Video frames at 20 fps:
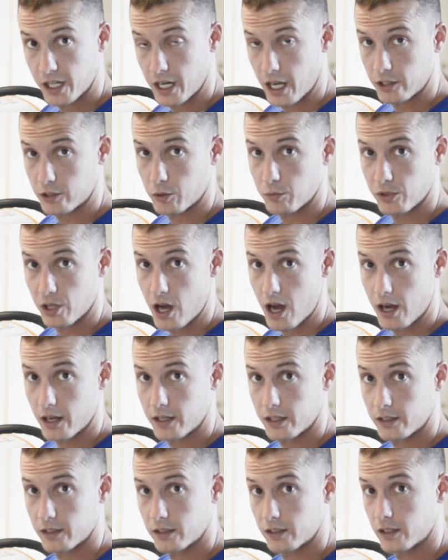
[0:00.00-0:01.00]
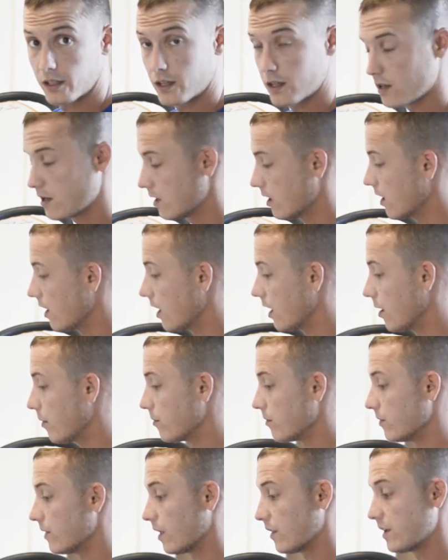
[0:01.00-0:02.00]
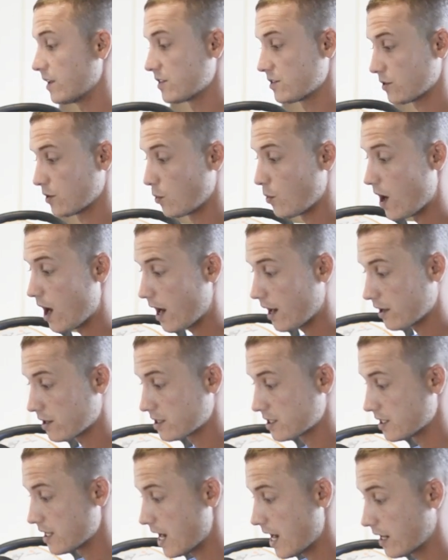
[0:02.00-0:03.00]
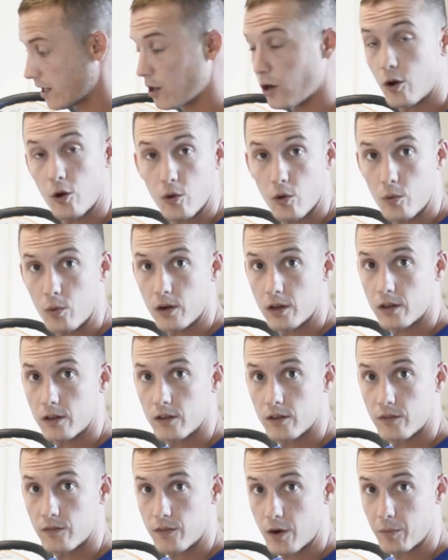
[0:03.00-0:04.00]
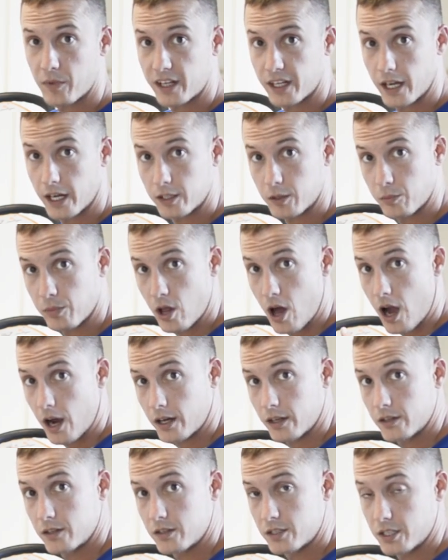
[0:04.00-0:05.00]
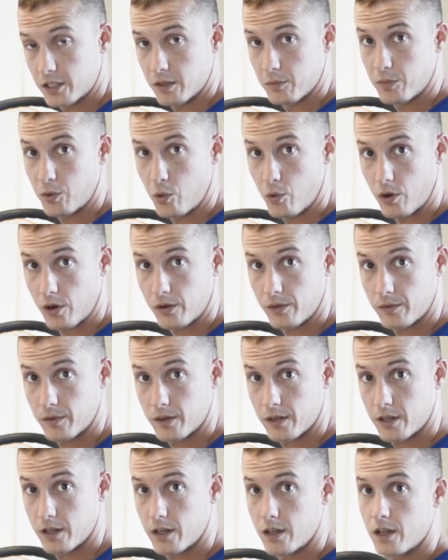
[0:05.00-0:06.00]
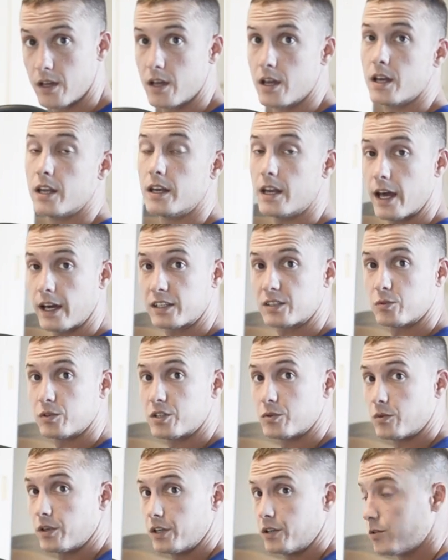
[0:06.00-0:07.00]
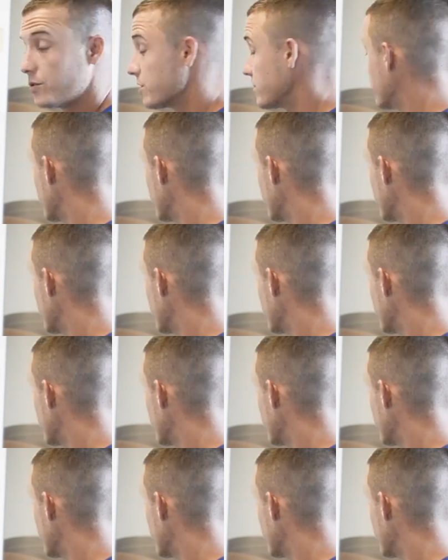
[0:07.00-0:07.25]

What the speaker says: connector block. Now these are the wires that go from the connector block to the board. Next, what you want to do is